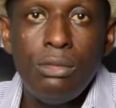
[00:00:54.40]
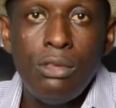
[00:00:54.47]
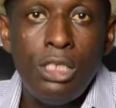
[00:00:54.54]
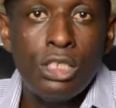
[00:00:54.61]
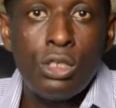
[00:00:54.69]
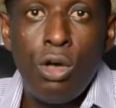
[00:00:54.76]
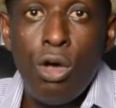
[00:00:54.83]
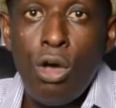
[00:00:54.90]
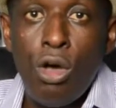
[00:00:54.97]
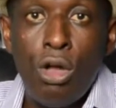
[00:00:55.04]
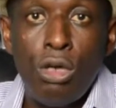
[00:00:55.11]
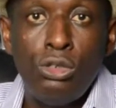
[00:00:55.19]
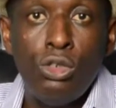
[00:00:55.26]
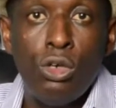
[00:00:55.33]
is
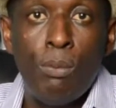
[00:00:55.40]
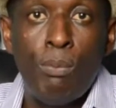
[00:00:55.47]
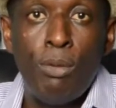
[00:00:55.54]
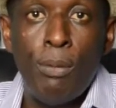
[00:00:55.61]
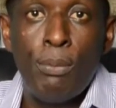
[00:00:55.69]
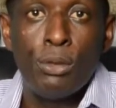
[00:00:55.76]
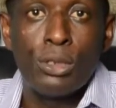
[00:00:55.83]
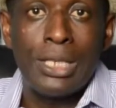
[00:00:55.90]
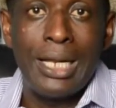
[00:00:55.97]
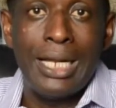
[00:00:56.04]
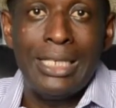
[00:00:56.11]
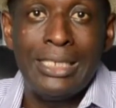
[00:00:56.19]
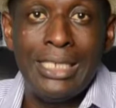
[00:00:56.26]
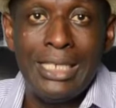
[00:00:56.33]
all your purpose and
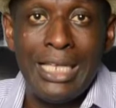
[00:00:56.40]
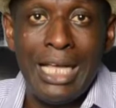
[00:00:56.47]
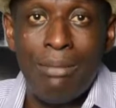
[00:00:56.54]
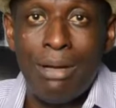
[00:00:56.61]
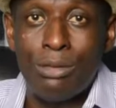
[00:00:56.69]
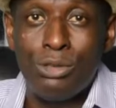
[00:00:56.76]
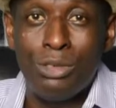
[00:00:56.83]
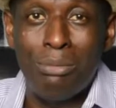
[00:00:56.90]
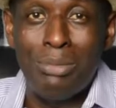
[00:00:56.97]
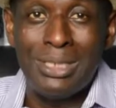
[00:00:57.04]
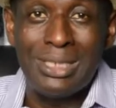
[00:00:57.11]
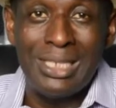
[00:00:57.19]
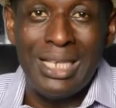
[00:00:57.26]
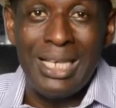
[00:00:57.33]
agenda about your
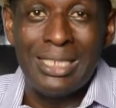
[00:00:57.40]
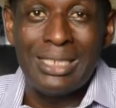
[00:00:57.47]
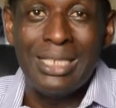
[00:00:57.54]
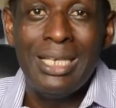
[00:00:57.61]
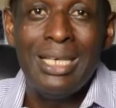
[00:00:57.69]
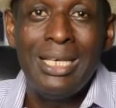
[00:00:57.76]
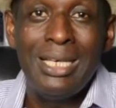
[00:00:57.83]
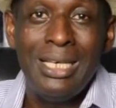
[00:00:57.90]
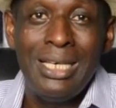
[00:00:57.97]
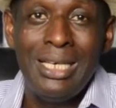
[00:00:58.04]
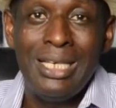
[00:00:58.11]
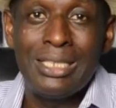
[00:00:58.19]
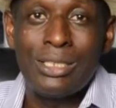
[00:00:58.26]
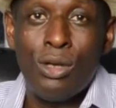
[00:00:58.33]
business,
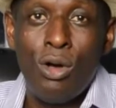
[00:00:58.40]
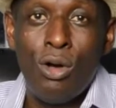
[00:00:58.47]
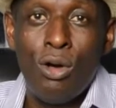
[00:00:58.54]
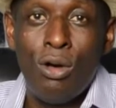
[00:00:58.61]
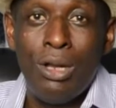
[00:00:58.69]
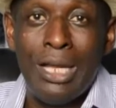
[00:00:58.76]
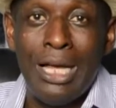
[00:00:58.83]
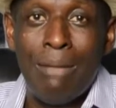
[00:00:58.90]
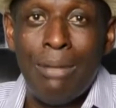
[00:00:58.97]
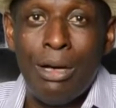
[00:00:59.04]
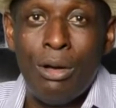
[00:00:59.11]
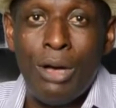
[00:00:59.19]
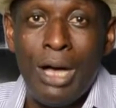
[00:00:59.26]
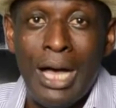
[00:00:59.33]
is all
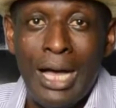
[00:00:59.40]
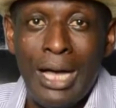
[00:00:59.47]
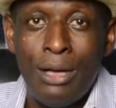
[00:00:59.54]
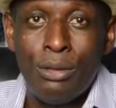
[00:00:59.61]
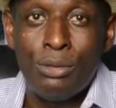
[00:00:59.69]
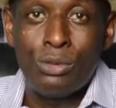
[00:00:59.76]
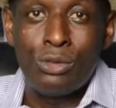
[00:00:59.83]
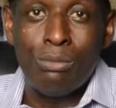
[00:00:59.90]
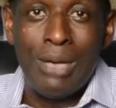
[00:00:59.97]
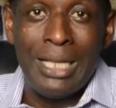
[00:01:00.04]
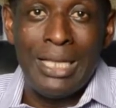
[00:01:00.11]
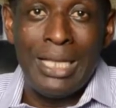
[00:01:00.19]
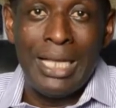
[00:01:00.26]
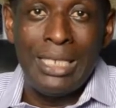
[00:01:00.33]
about how to
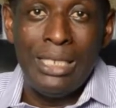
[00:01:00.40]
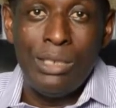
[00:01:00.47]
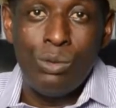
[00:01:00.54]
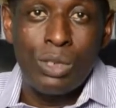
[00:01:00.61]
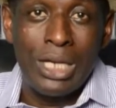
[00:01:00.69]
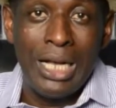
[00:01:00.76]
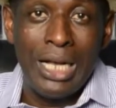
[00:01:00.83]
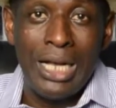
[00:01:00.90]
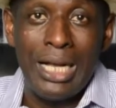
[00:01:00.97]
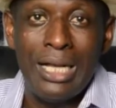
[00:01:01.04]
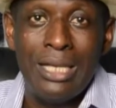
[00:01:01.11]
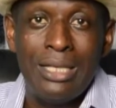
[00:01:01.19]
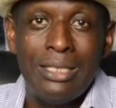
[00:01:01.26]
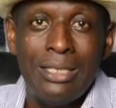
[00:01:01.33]
buy that new car